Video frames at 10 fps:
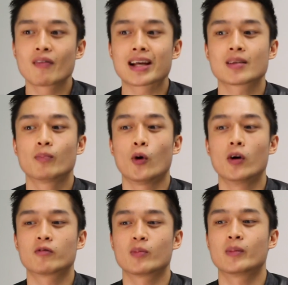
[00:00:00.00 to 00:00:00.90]
But that's
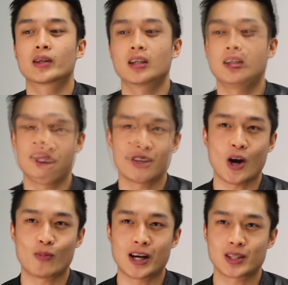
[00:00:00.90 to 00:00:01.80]
important for me because
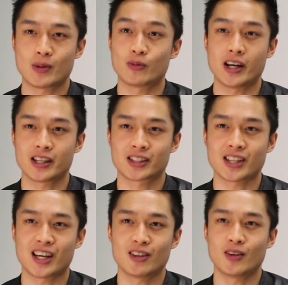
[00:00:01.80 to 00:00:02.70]
I'm proud to be British
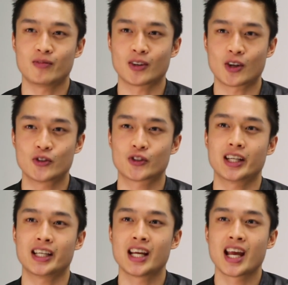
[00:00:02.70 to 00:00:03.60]
and I love the
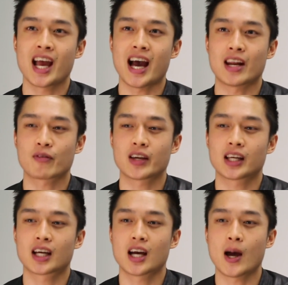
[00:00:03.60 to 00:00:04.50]
country, and I
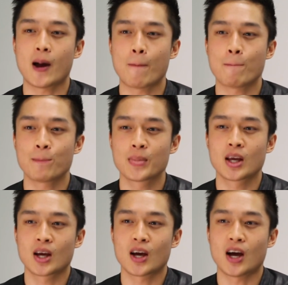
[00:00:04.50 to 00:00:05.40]
think
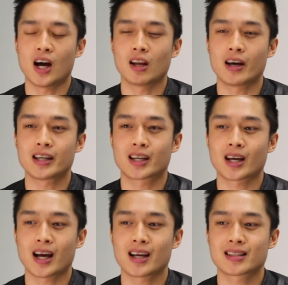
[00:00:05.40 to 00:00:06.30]
I
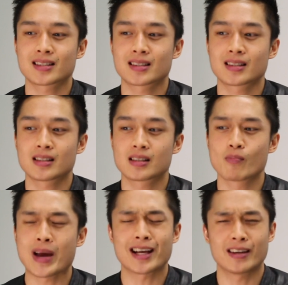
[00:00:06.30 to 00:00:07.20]
like
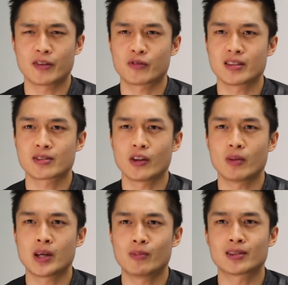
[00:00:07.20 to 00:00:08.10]
making a difference to
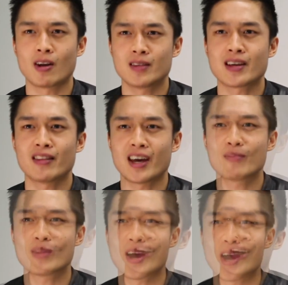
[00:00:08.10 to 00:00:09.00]
other people's lives out
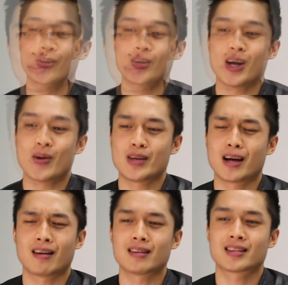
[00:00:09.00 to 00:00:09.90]
there. So
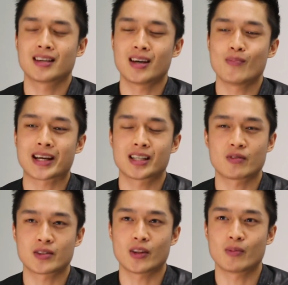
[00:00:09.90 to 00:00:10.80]
I like to make a
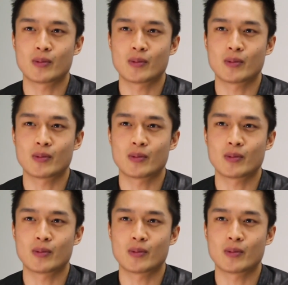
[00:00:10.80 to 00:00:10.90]
difference to other